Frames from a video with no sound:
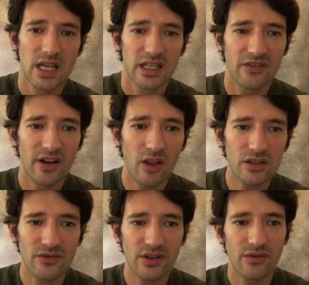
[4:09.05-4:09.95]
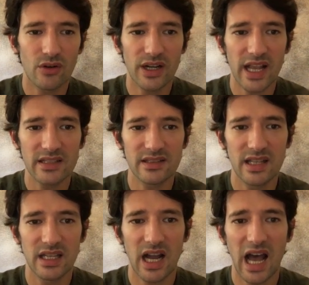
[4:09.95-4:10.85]
The philosopher forgets
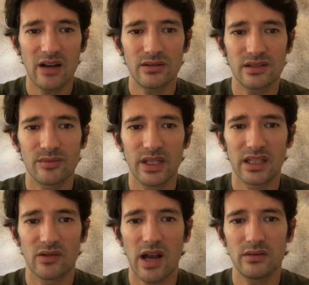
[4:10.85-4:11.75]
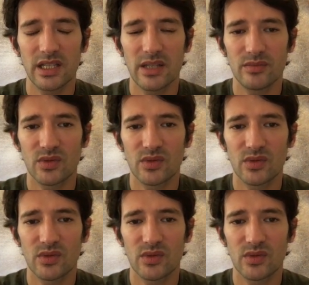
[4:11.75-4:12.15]
that the house built around him